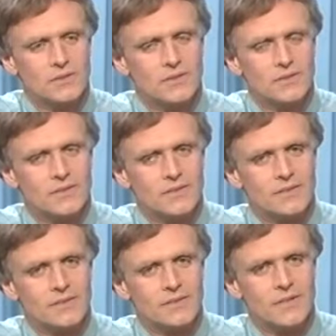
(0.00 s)
years ago.
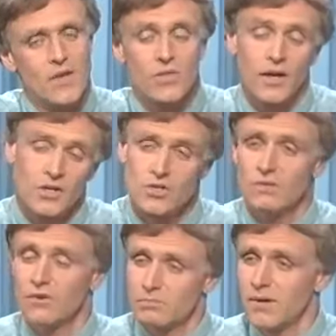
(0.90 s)

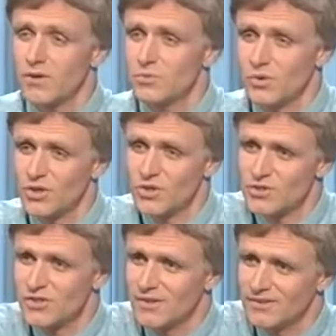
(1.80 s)
I thought I
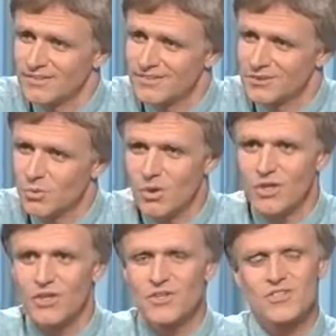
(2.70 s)
should have looked better 20
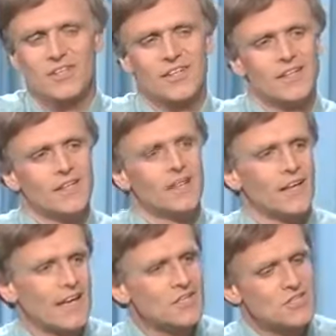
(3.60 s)
years ago. It was
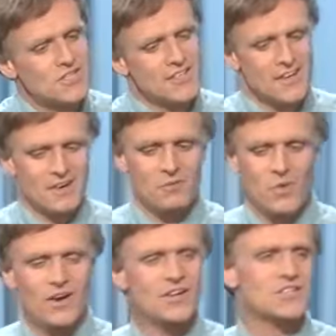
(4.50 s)
20 years
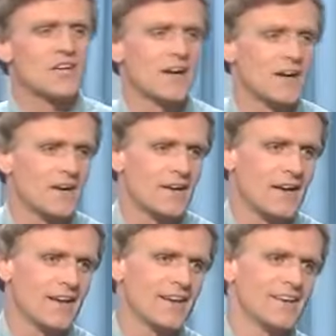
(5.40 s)
less
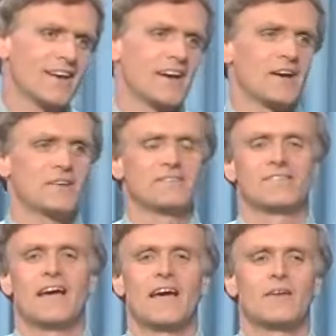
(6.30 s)
wear and
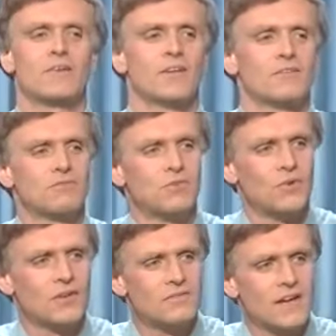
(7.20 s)
tear, and
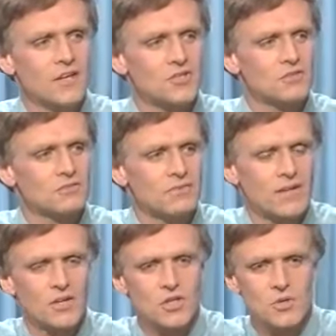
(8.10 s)
I had the
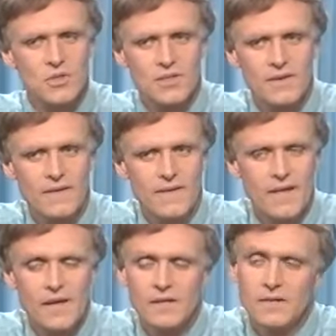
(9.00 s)
full advantage
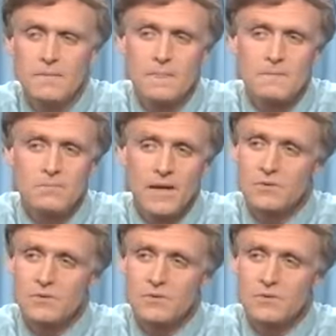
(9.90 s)
of youth.